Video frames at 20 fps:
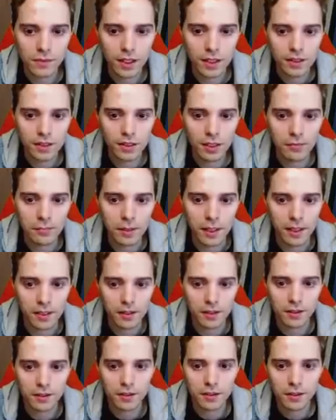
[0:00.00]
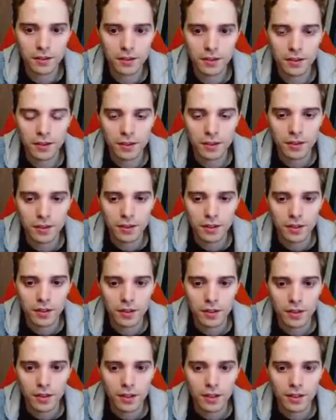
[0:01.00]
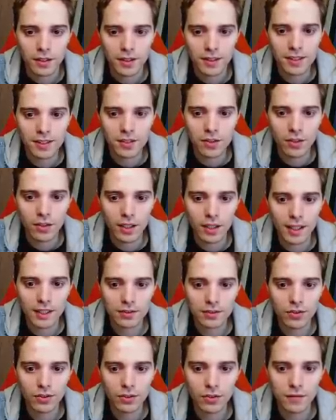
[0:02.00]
That is not bad. This is our last Urn